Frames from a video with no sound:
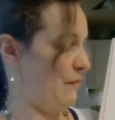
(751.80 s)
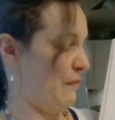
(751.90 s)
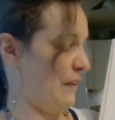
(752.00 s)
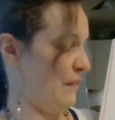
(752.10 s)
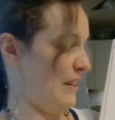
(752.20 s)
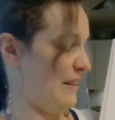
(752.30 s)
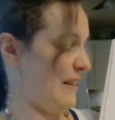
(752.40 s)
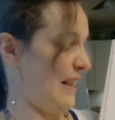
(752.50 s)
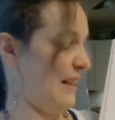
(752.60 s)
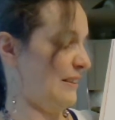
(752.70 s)

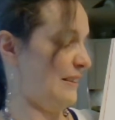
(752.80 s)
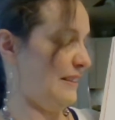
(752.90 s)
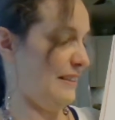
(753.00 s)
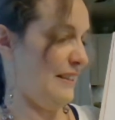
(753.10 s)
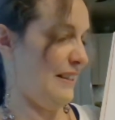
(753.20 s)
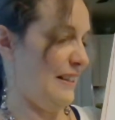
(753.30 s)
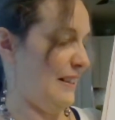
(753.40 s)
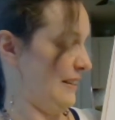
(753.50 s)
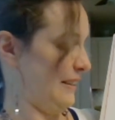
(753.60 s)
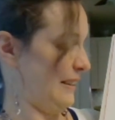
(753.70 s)
50,000,
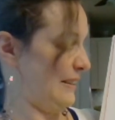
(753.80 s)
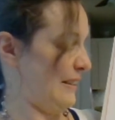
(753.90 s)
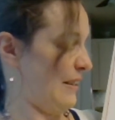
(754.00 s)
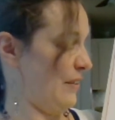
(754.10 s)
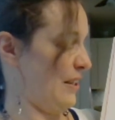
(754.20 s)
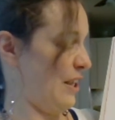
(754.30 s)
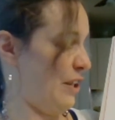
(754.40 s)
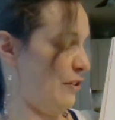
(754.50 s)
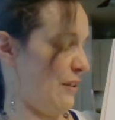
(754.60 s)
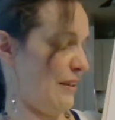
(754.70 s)

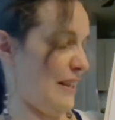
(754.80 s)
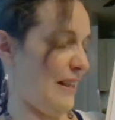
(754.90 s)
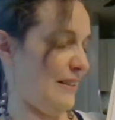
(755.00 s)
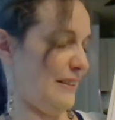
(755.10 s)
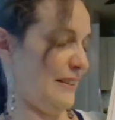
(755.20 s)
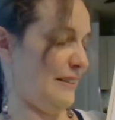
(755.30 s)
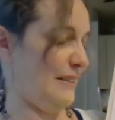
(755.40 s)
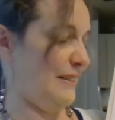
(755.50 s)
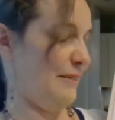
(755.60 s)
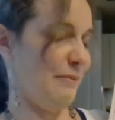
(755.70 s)
700,000.
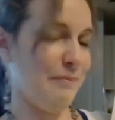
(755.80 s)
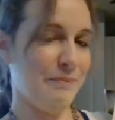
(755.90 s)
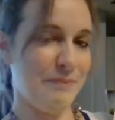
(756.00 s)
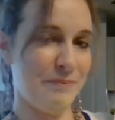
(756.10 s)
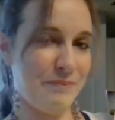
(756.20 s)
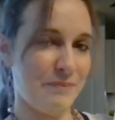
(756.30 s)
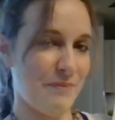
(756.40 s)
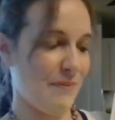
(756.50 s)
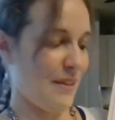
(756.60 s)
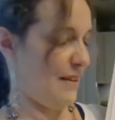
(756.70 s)

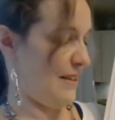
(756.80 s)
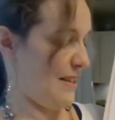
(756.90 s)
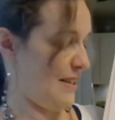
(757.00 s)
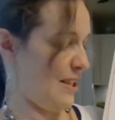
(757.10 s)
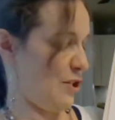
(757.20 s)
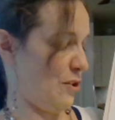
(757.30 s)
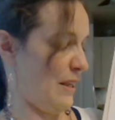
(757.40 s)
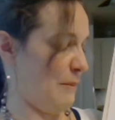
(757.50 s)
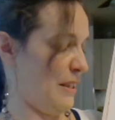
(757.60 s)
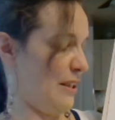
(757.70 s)
This tells you
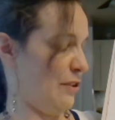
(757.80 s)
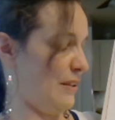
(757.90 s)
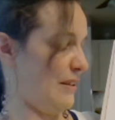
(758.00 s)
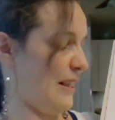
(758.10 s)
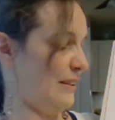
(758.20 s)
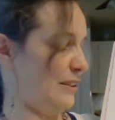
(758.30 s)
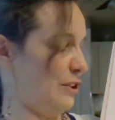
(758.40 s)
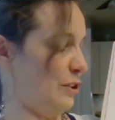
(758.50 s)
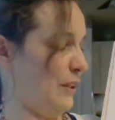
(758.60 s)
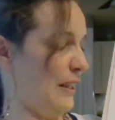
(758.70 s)
how many
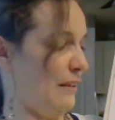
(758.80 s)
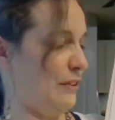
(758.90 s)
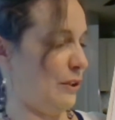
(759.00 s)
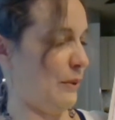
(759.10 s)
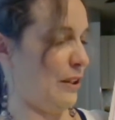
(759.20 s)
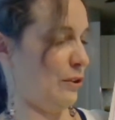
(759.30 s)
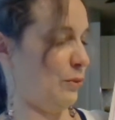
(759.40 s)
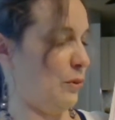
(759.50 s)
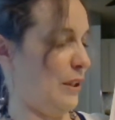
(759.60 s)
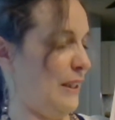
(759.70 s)
100,000s you have. So it
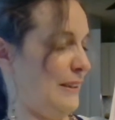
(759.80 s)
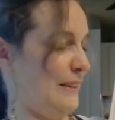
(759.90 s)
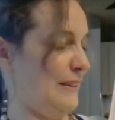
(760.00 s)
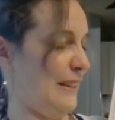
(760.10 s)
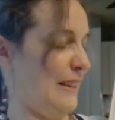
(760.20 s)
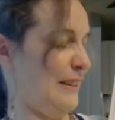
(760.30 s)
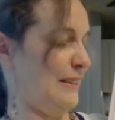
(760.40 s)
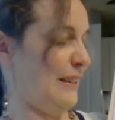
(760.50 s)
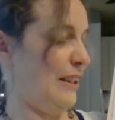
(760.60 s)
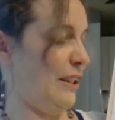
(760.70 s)
goes ones,
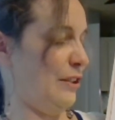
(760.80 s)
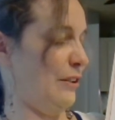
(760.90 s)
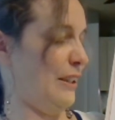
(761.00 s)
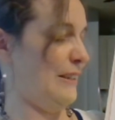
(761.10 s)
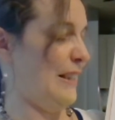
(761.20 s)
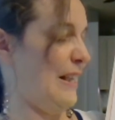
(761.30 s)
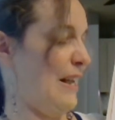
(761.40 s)
tens, hundreds,